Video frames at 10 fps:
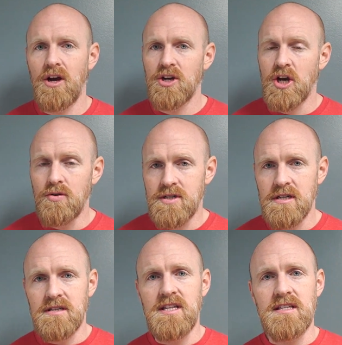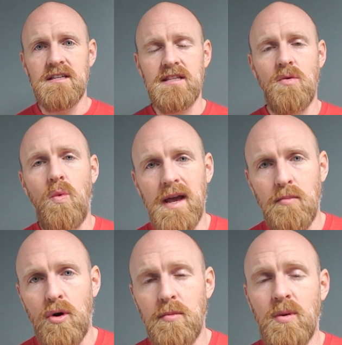Coaches, this is the
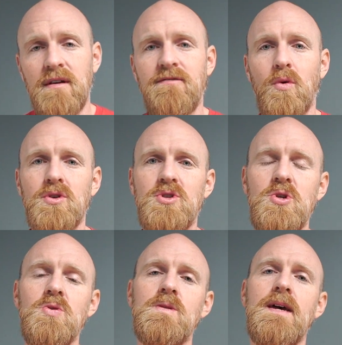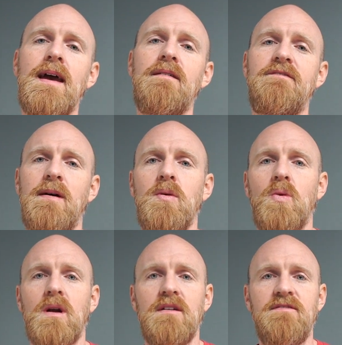whiteboard brief for Tuesday,
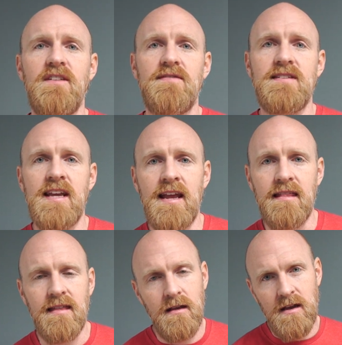February 15th.